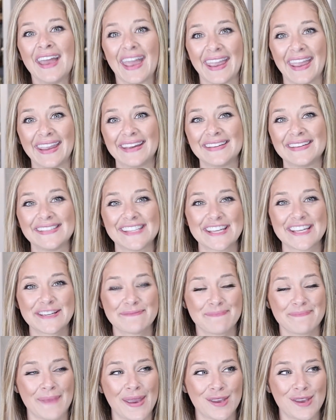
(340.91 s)
And
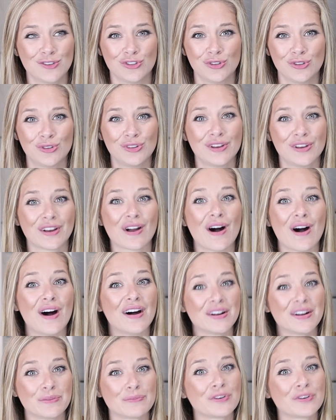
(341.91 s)
it makes you look
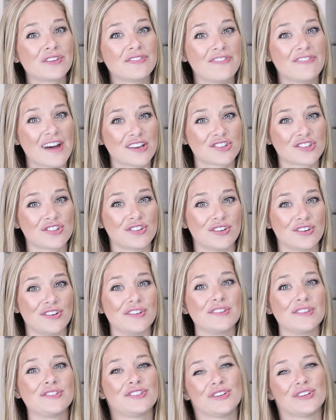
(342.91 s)

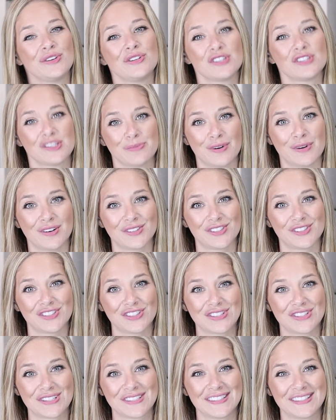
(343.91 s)
unprofessional to your
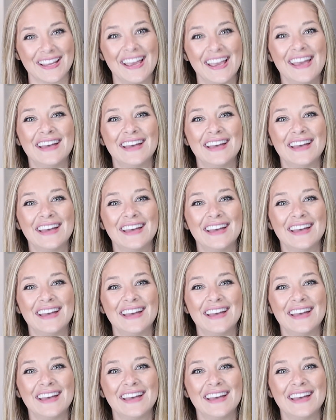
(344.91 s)
sponsors.